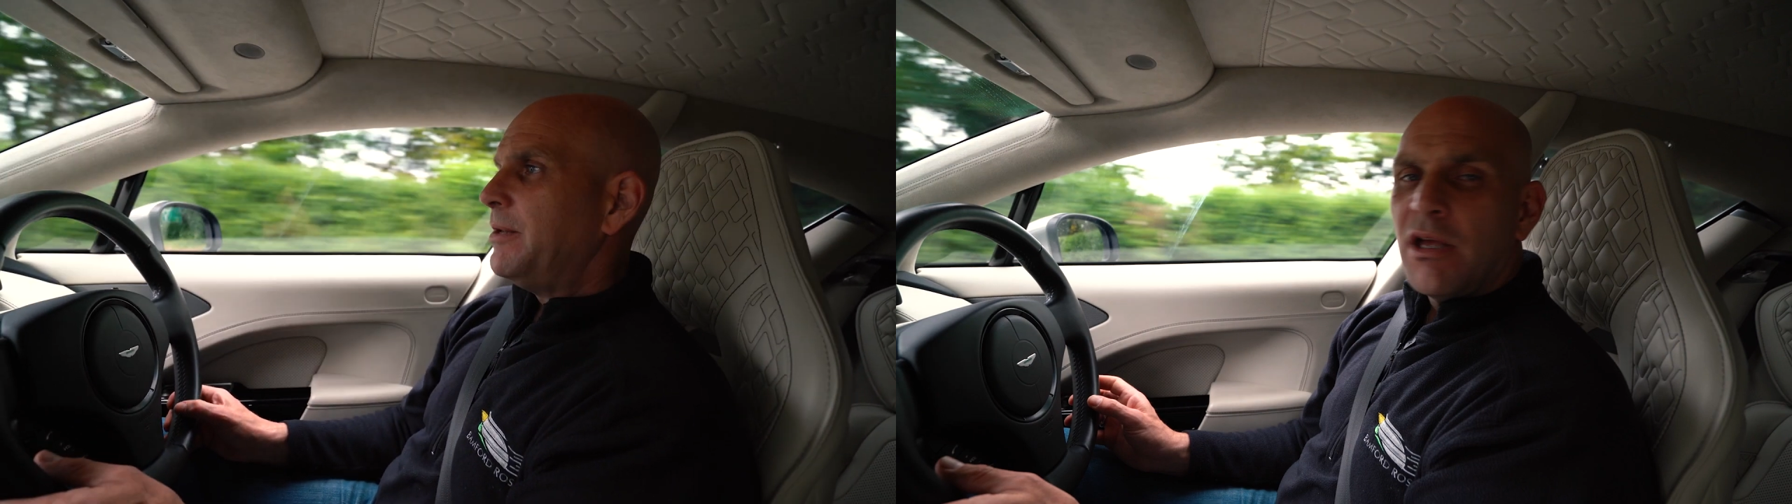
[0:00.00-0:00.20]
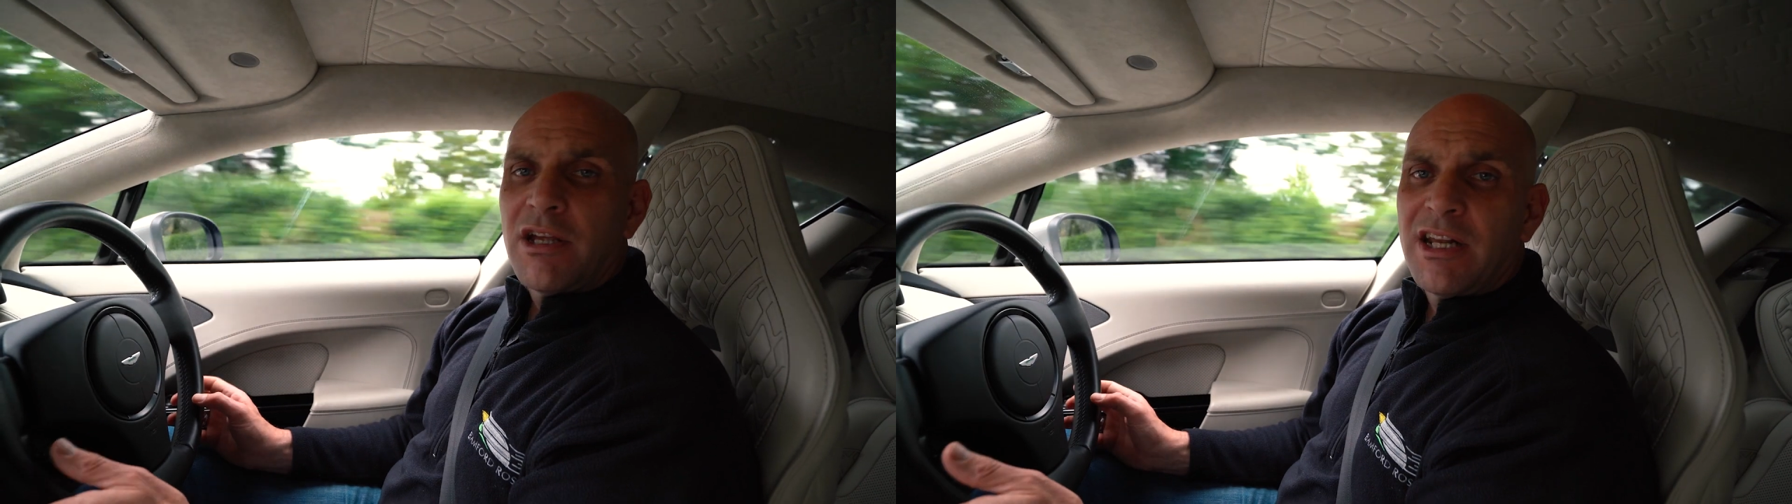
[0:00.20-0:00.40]

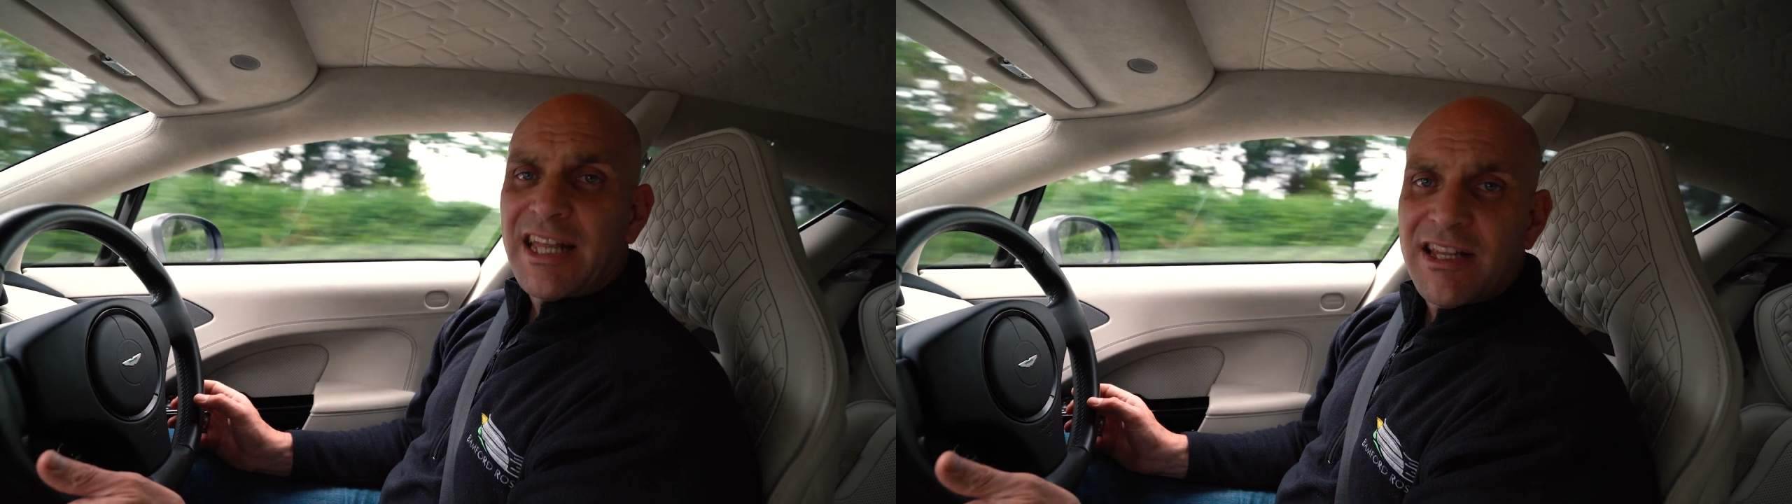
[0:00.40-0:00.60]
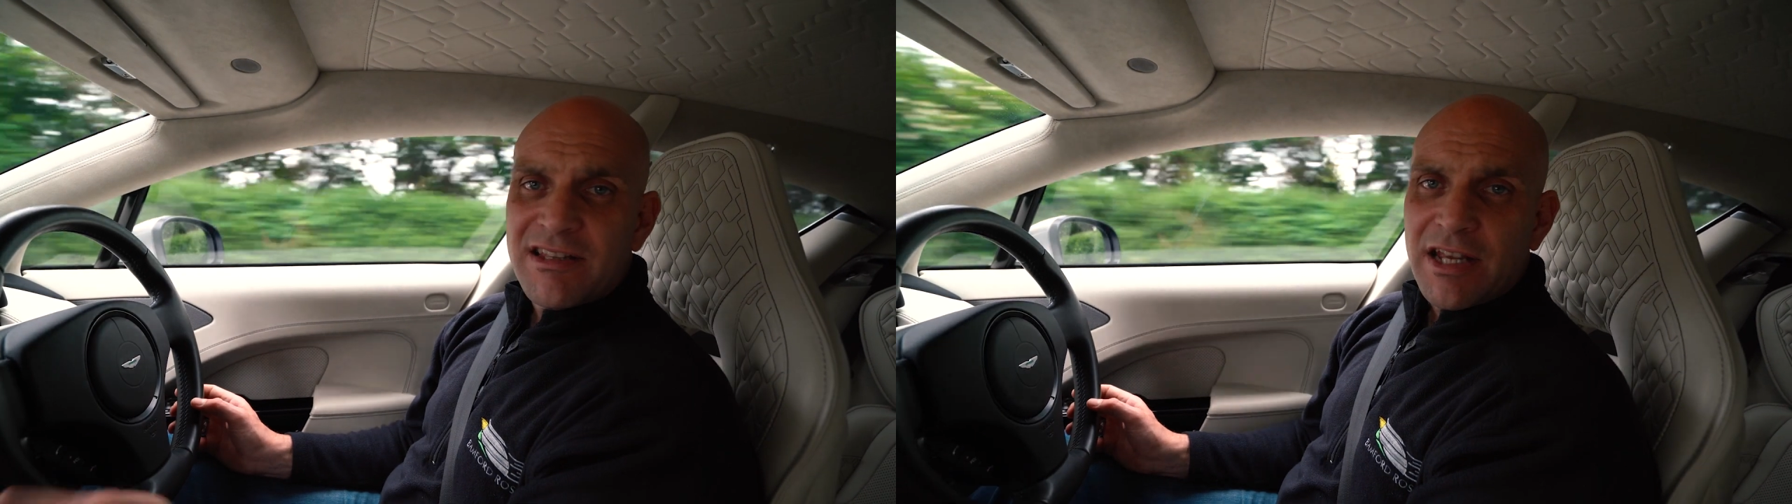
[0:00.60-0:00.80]
you're going to
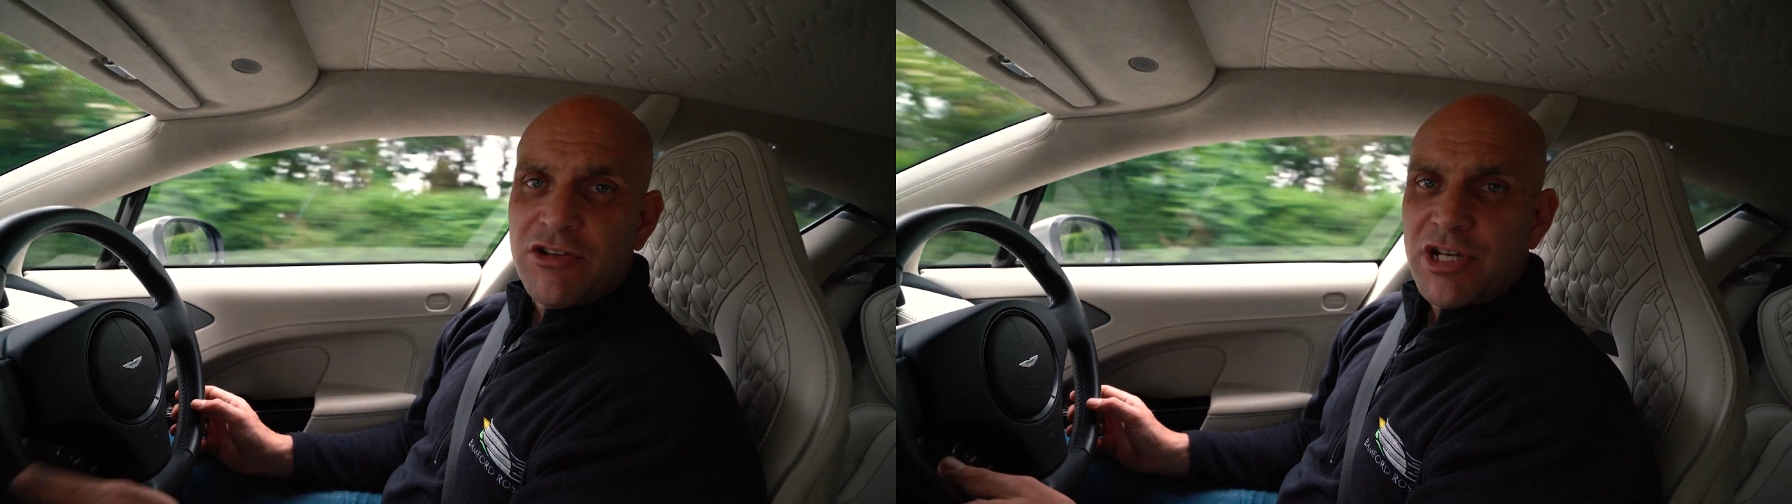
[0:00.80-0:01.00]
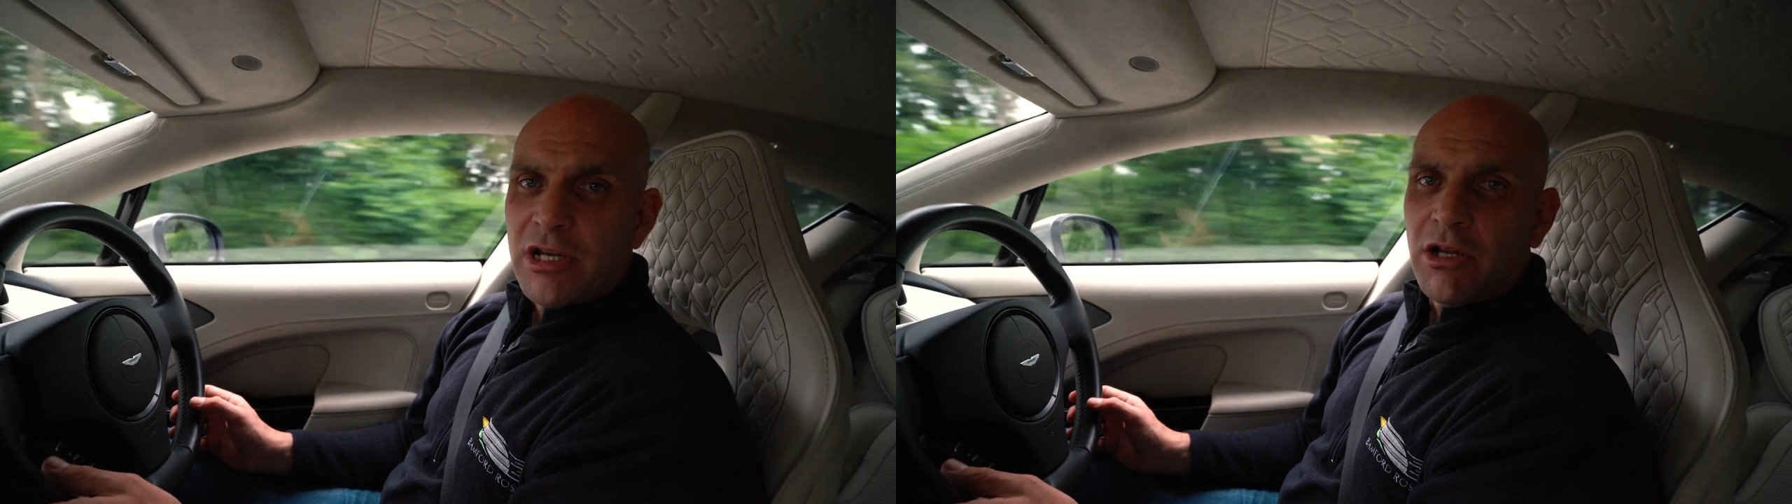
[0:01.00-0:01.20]
get this
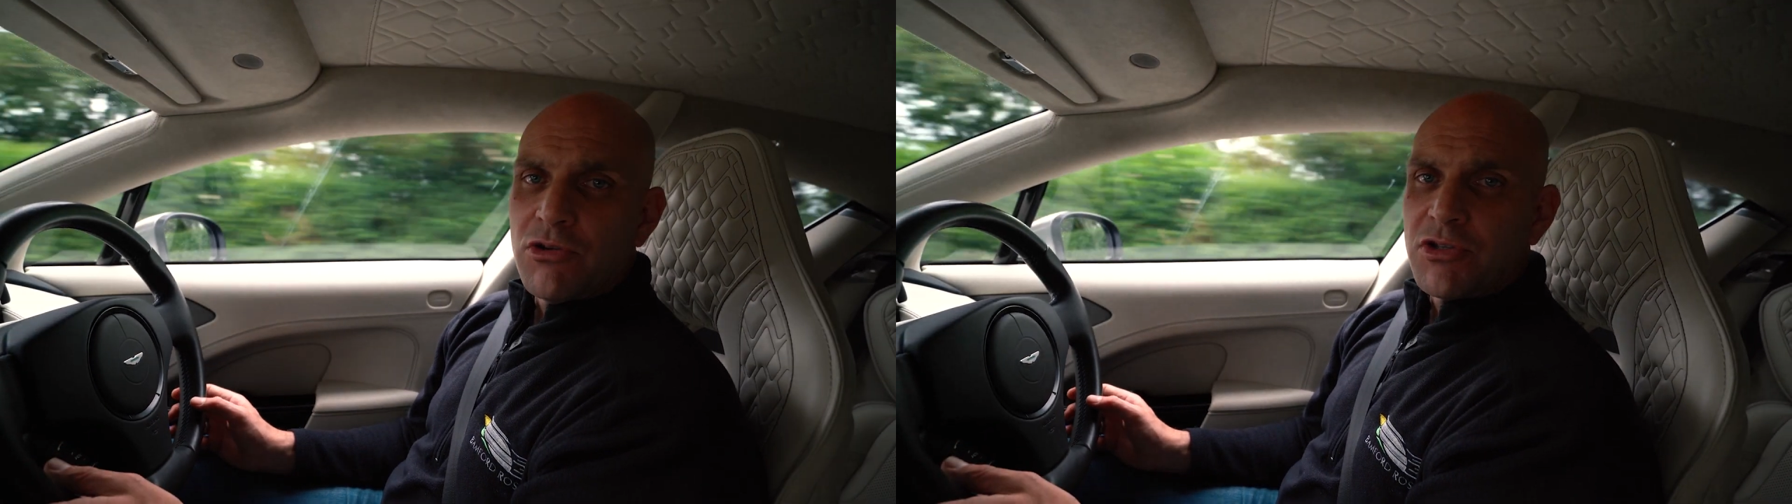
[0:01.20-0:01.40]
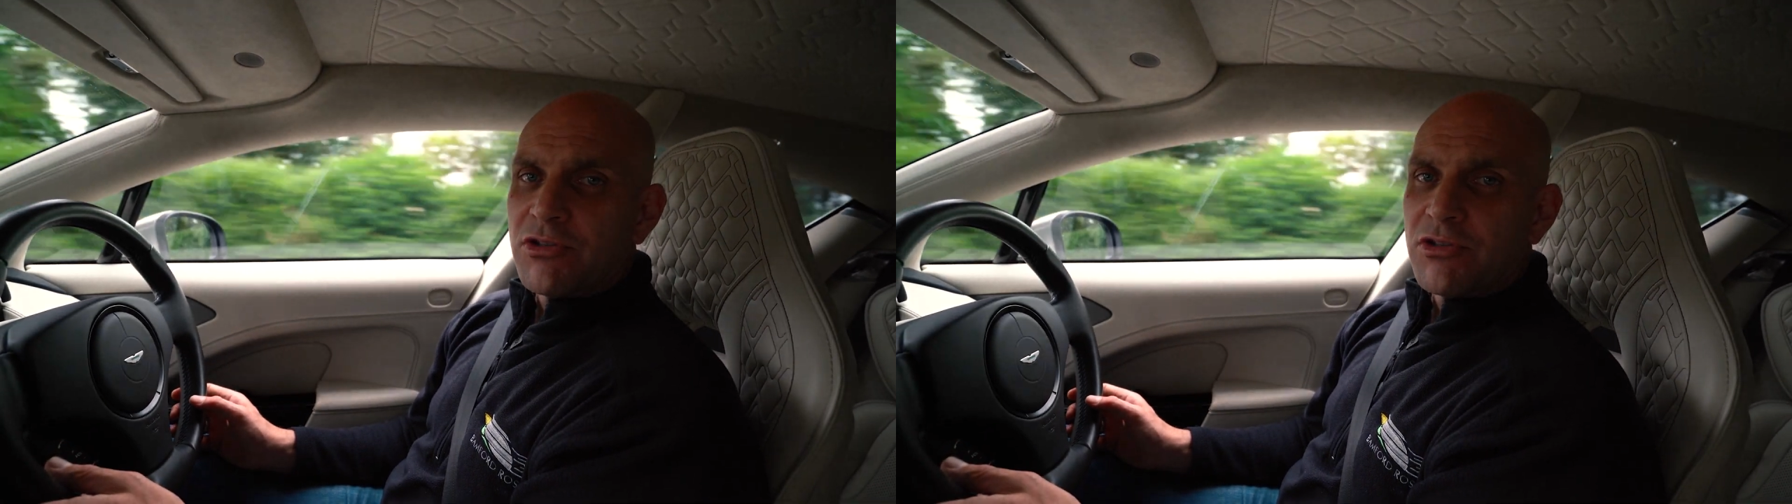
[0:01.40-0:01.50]
engine close